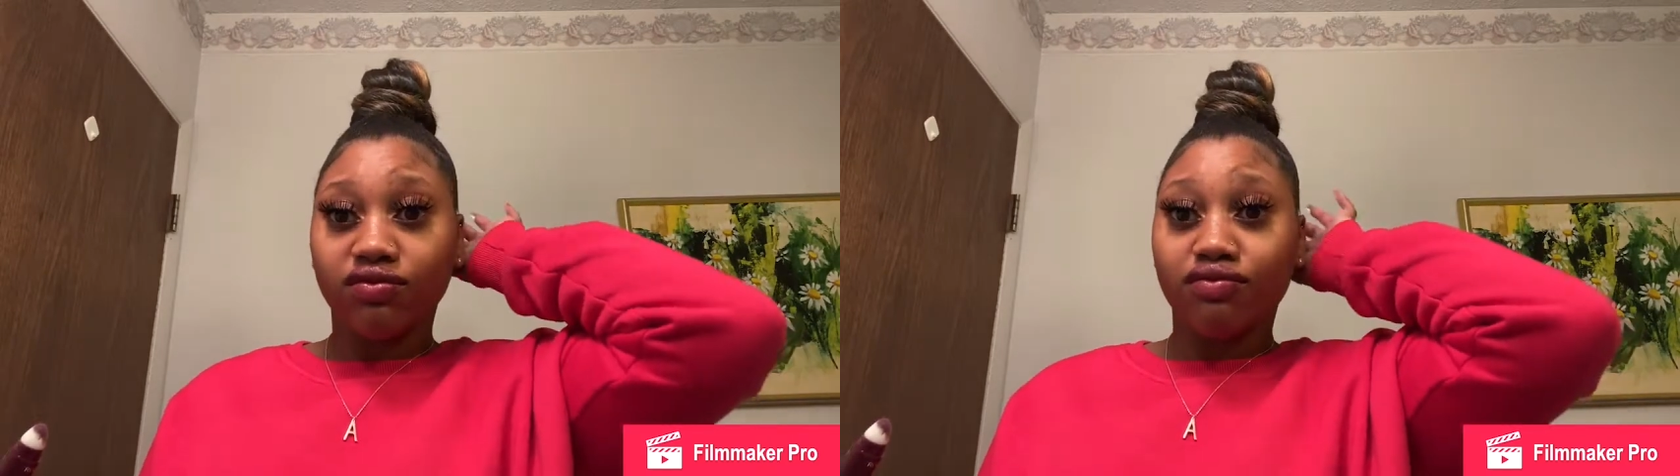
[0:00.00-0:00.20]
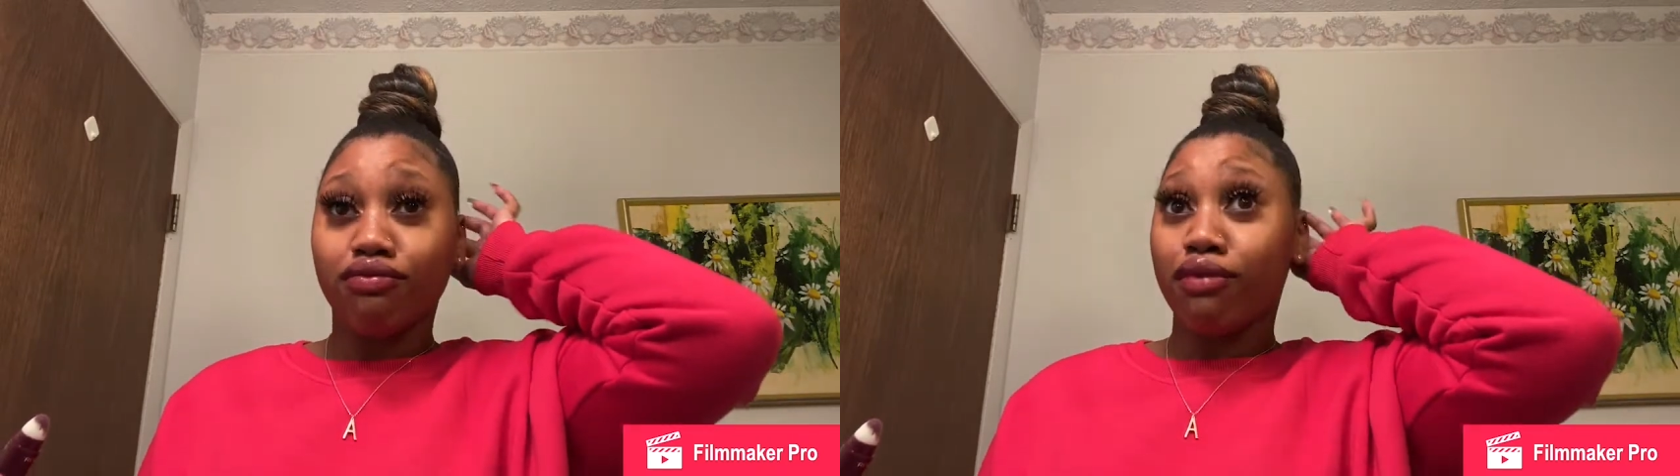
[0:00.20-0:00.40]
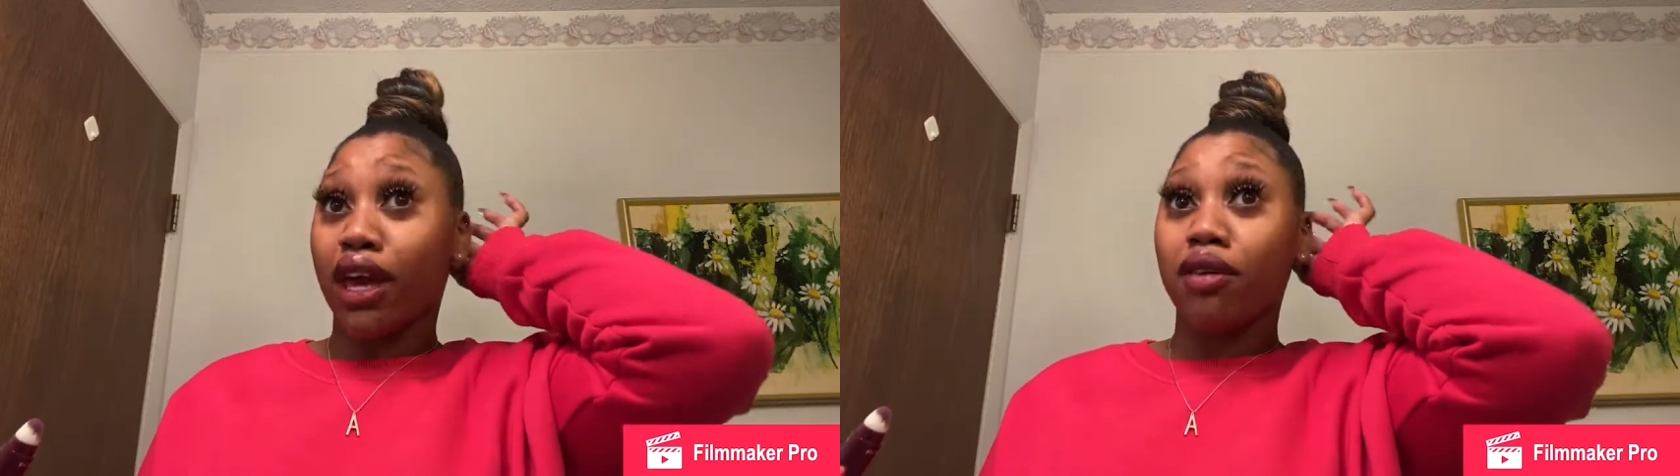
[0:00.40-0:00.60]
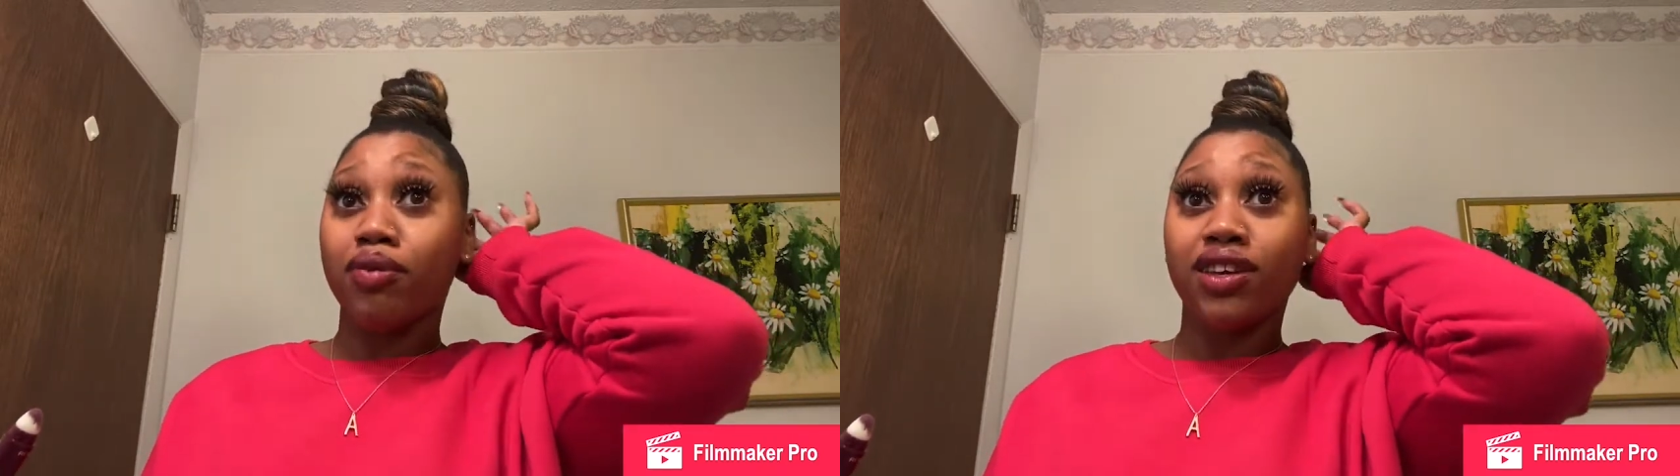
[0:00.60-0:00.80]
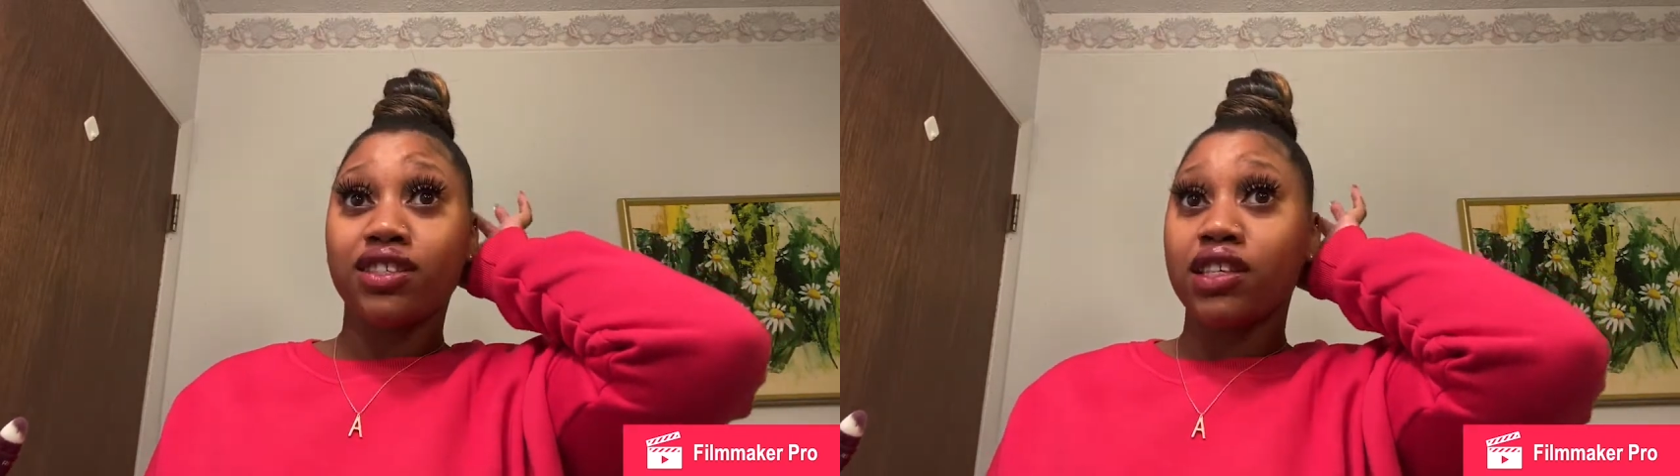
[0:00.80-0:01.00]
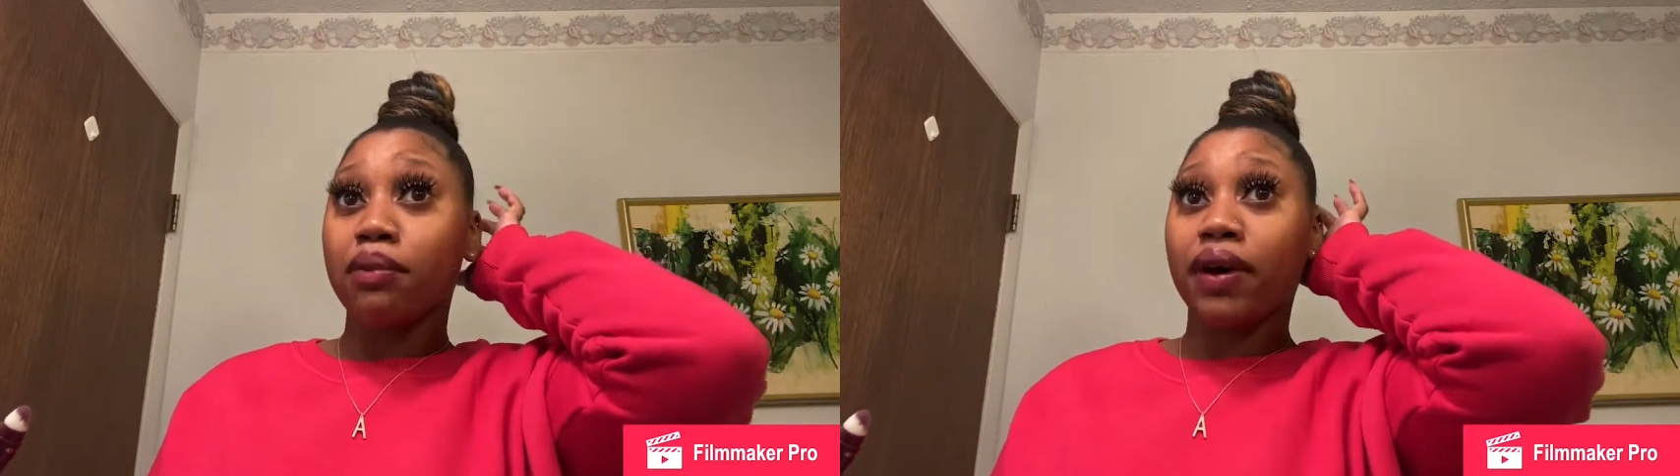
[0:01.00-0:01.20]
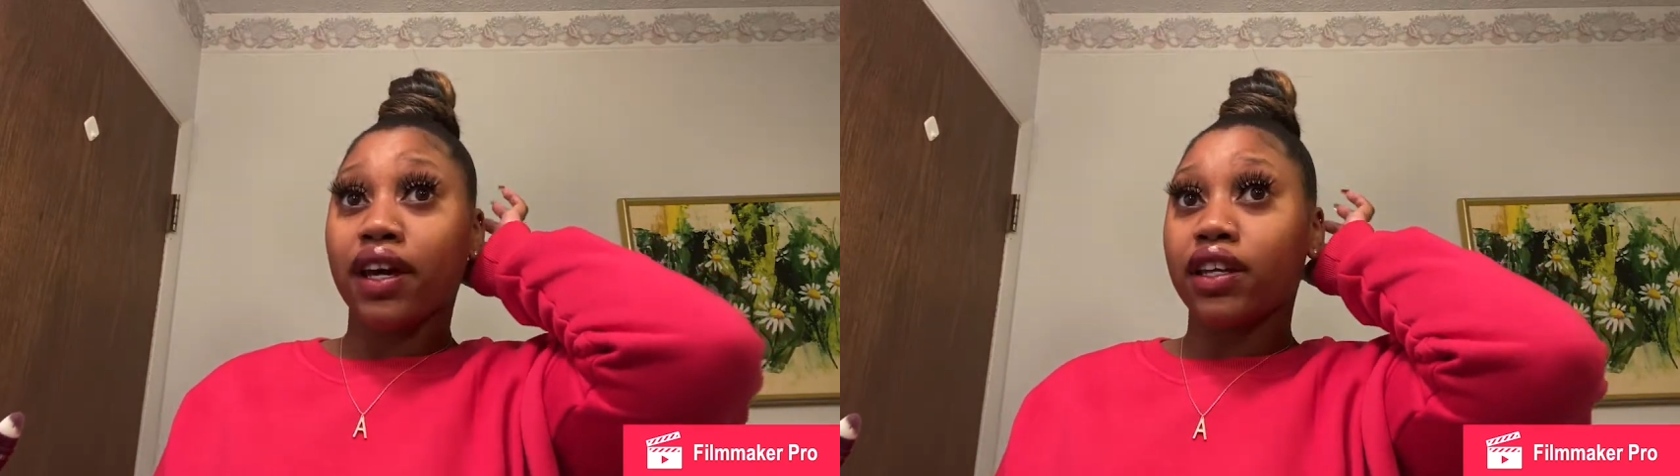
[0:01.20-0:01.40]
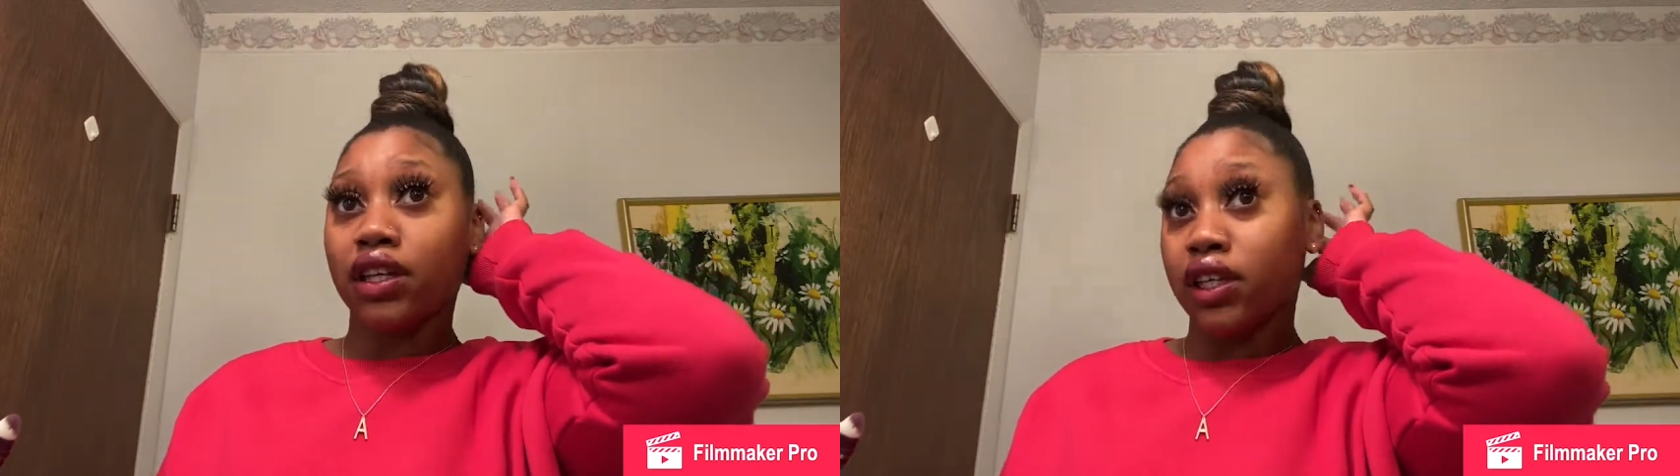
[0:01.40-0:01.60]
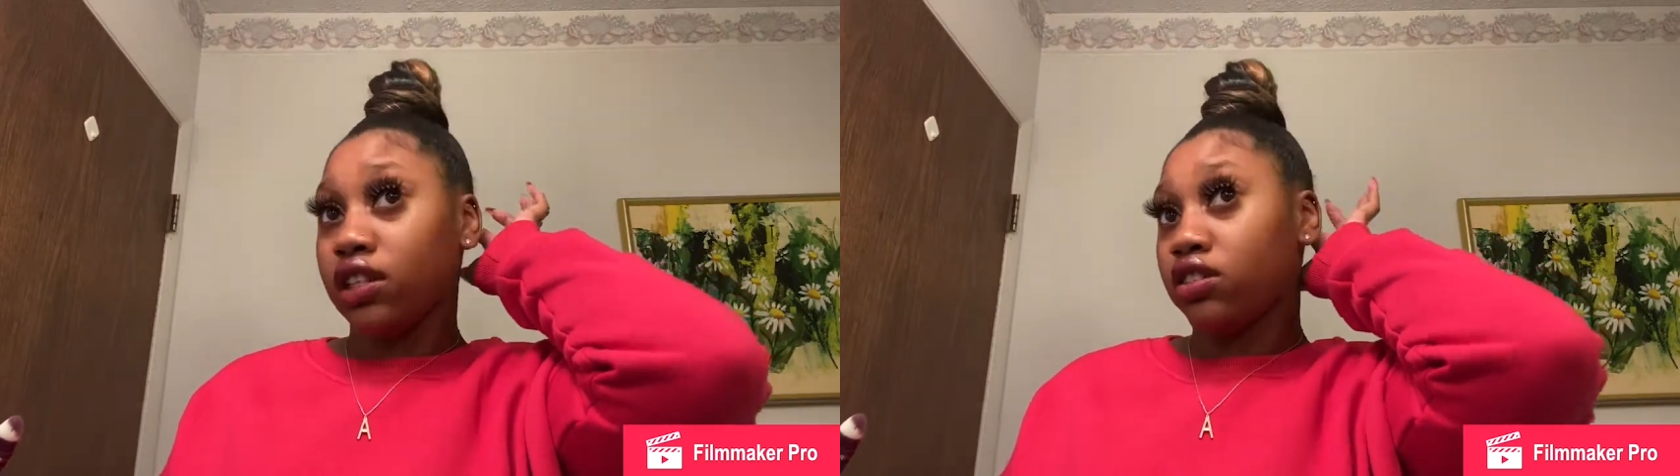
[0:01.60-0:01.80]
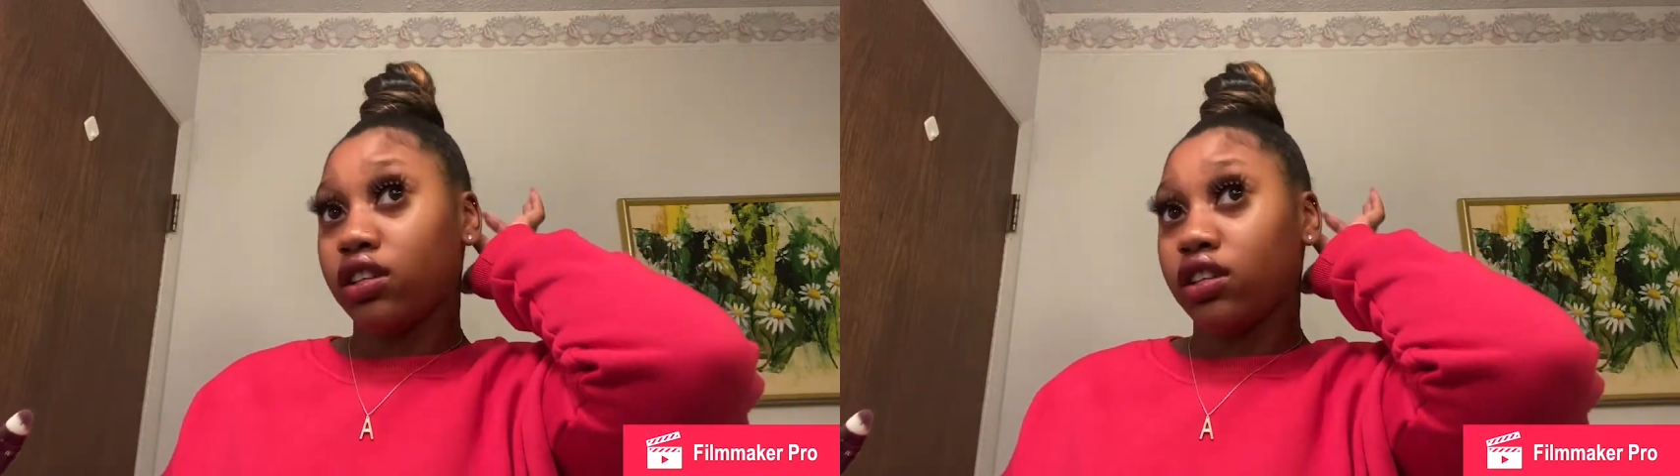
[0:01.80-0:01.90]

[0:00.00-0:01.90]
maybe somebody